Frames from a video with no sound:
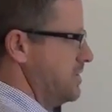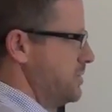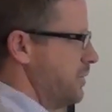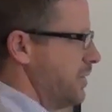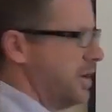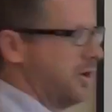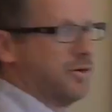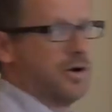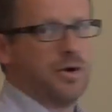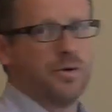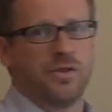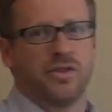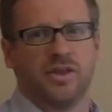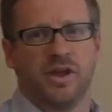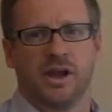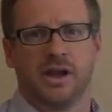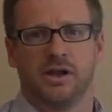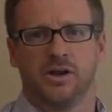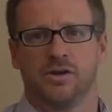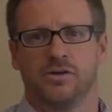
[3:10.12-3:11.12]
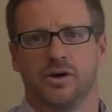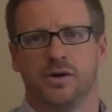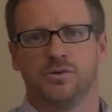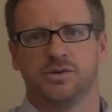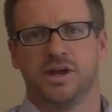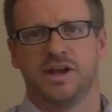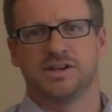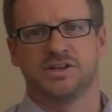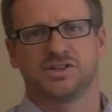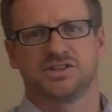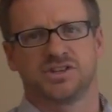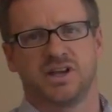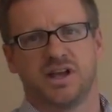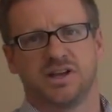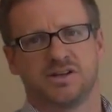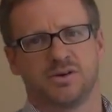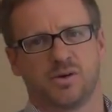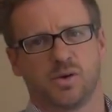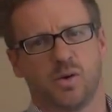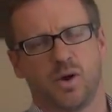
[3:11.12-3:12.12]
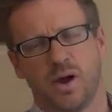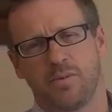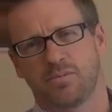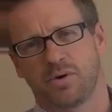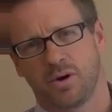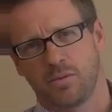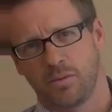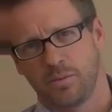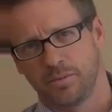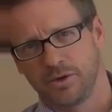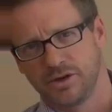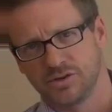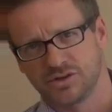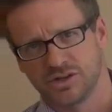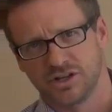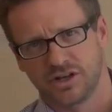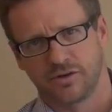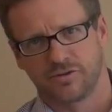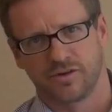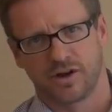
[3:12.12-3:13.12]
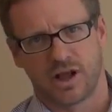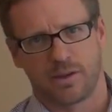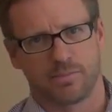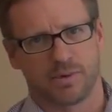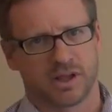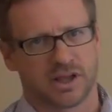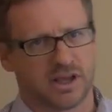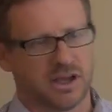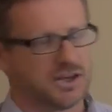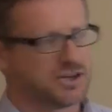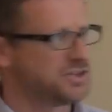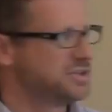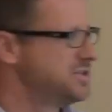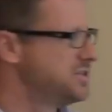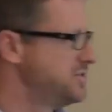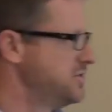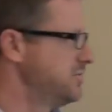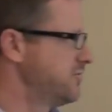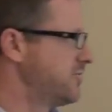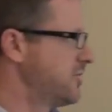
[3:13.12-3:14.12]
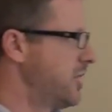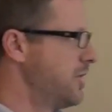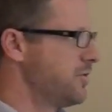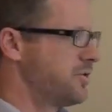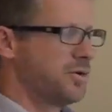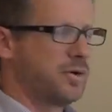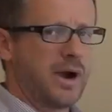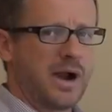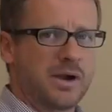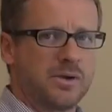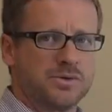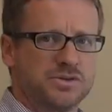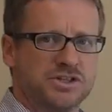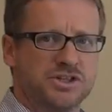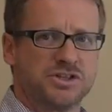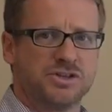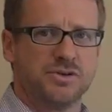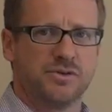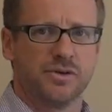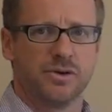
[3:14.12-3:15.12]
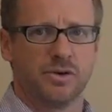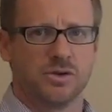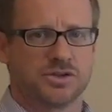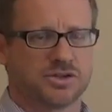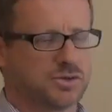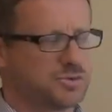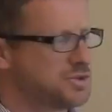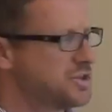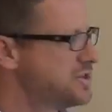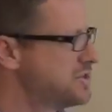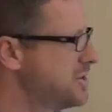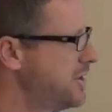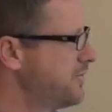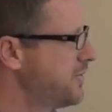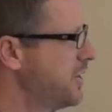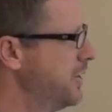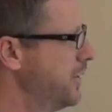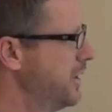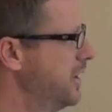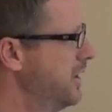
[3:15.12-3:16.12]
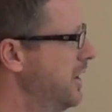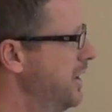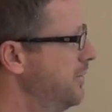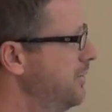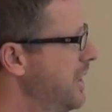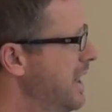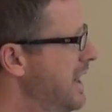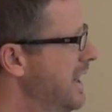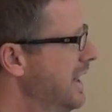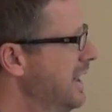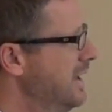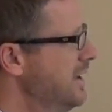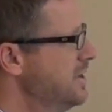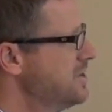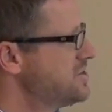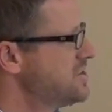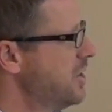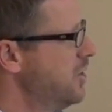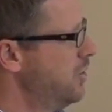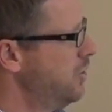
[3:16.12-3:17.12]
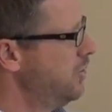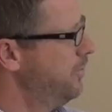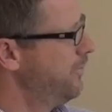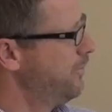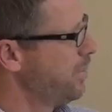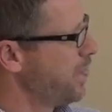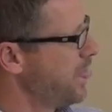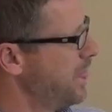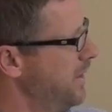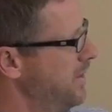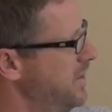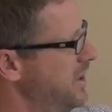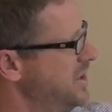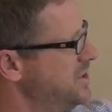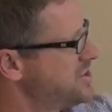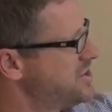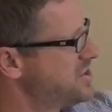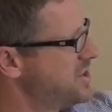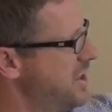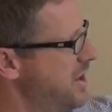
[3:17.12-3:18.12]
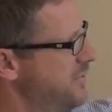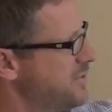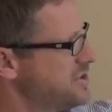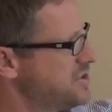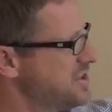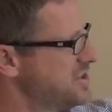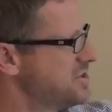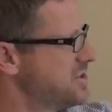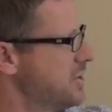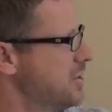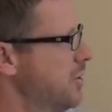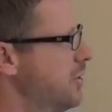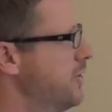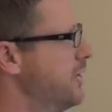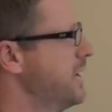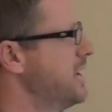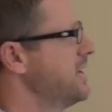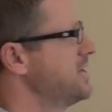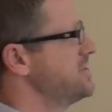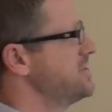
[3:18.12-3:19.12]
doing your own thing in your own data center, quite probably using different applications. You've grown through acquisition, you've got all sorts of stuff going on. So these services that already